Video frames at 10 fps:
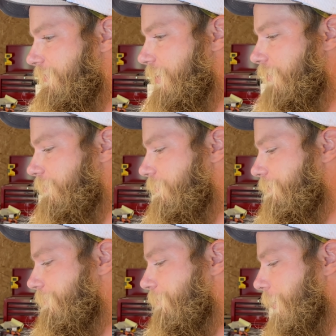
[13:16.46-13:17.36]
Yeah.
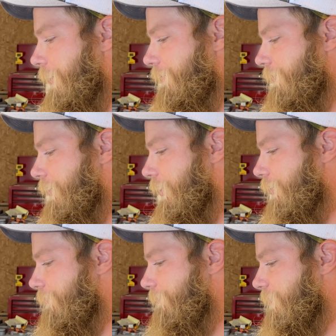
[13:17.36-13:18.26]
But, you
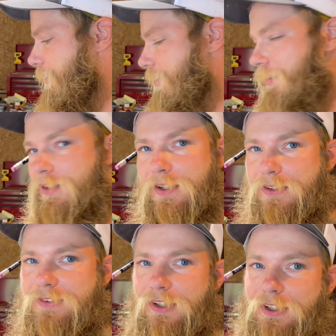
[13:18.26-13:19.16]
know,
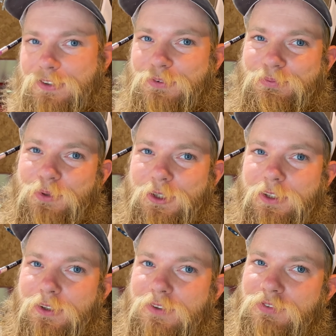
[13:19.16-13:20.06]
sucks. We were a
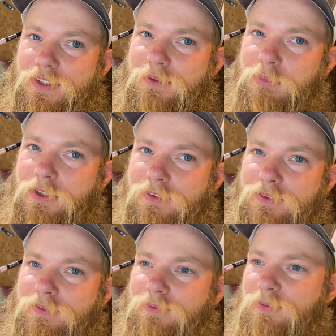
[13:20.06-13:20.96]
little defeated, but
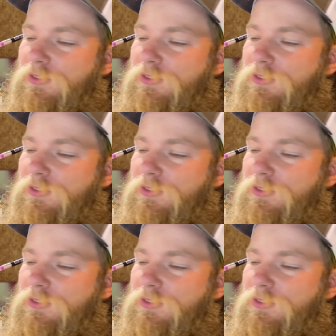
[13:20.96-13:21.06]
we